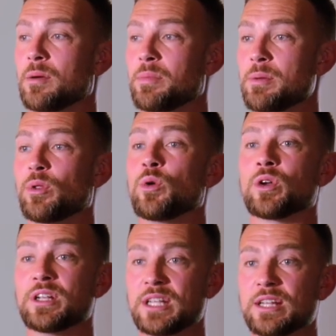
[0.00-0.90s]
people who are
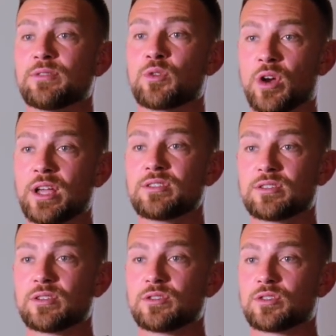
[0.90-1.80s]
in need of
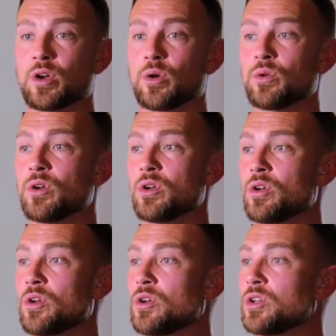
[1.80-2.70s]
grace. So,
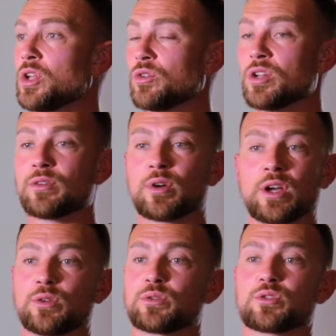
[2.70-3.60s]
none of our
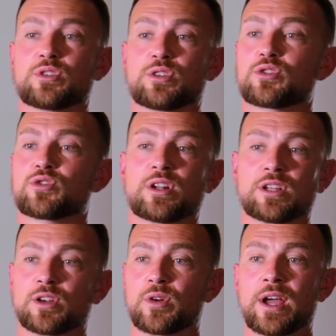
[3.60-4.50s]
elders are just
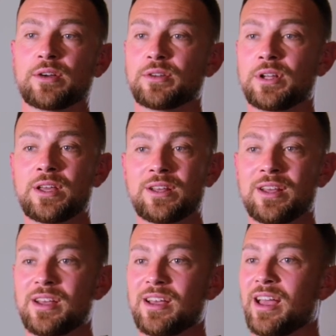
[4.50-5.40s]
strutting around.
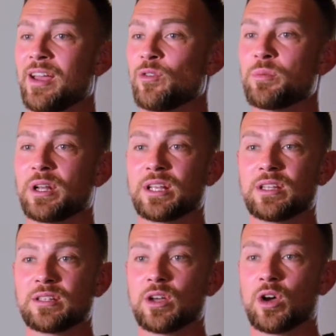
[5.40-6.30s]

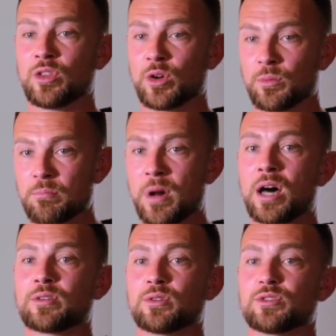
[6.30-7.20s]
Everybody, they're
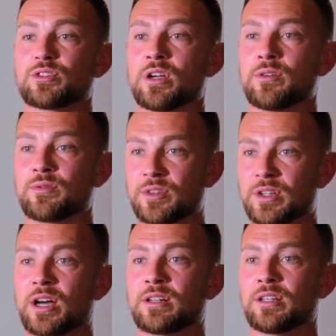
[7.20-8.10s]
models of
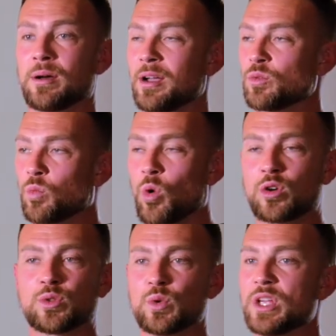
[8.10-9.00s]
godly. I could walk
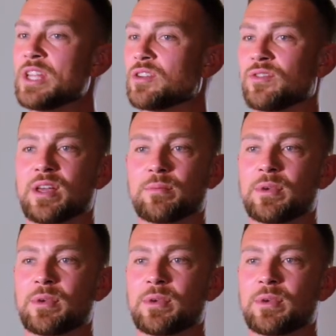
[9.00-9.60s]
through each of them